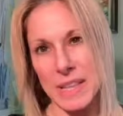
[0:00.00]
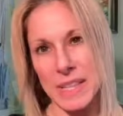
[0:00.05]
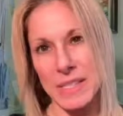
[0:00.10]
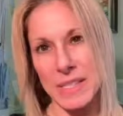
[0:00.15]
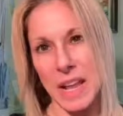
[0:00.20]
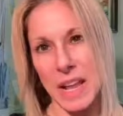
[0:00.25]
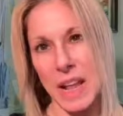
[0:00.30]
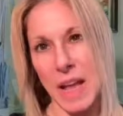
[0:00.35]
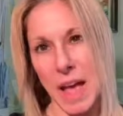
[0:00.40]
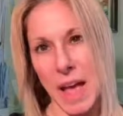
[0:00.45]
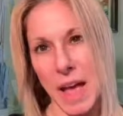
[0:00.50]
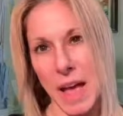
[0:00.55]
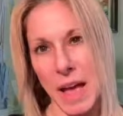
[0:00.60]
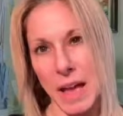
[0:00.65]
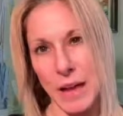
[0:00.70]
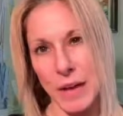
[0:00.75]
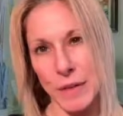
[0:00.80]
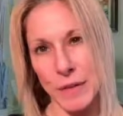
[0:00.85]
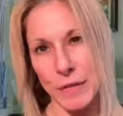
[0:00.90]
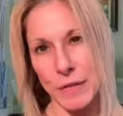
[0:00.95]
It's got a
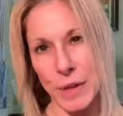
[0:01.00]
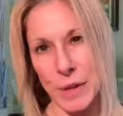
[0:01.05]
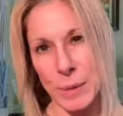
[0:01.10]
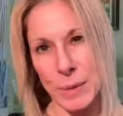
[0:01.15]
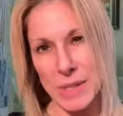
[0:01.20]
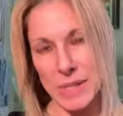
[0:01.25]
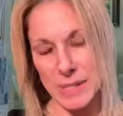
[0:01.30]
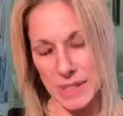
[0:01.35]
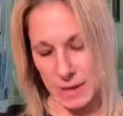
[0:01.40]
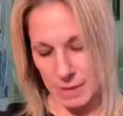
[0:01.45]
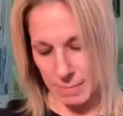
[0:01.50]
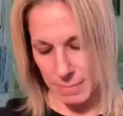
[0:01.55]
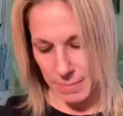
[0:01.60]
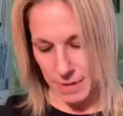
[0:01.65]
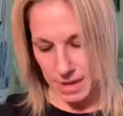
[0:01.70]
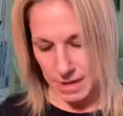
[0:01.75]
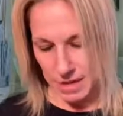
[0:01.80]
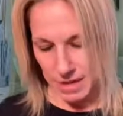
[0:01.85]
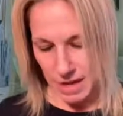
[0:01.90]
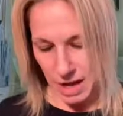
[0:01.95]
high frequency
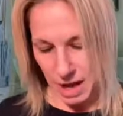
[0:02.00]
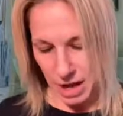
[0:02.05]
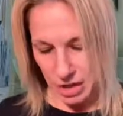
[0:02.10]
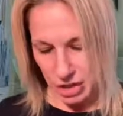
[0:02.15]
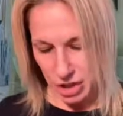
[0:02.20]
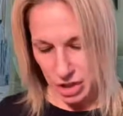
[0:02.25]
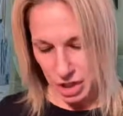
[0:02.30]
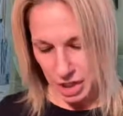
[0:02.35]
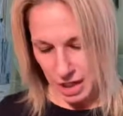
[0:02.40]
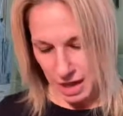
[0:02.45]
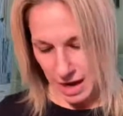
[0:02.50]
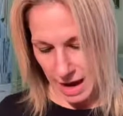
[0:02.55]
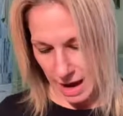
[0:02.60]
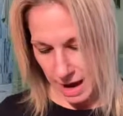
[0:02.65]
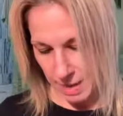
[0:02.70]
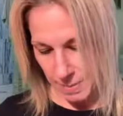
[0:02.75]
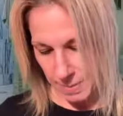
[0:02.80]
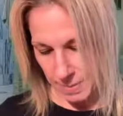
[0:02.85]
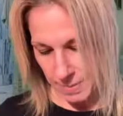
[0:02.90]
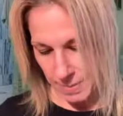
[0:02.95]
massage
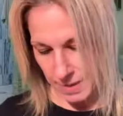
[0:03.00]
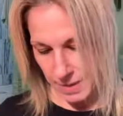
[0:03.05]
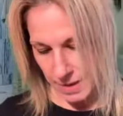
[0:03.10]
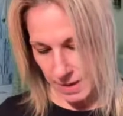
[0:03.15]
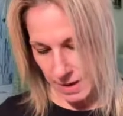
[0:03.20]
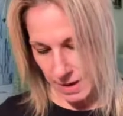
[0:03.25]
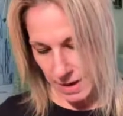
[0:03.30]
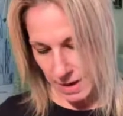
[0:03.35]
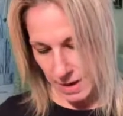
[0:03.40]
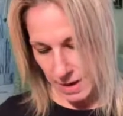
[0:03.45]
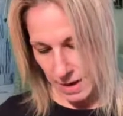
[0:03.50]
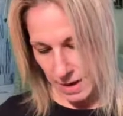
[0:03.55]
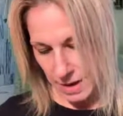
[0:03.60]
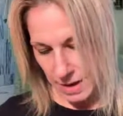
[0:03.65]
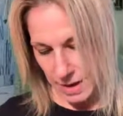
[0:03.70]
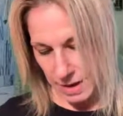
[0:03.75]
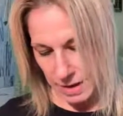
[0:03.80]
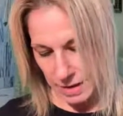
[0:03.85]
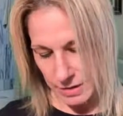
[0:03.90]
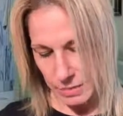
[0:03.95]
cap
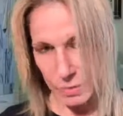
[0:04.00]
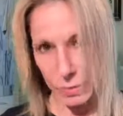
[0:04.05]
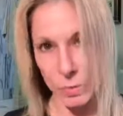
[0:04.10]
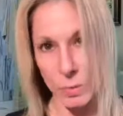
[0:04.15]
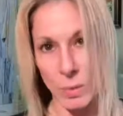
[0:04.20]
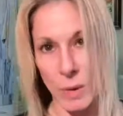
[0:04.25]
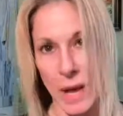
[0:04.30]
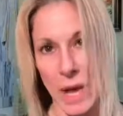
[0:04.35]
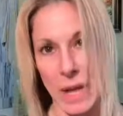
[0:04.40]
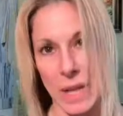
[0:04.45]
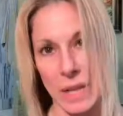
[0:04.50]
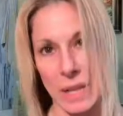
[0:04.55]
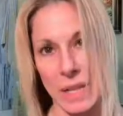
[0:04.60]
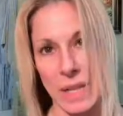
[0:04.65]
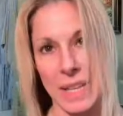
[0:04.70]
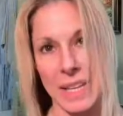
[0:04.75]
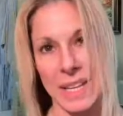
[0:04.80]
as well.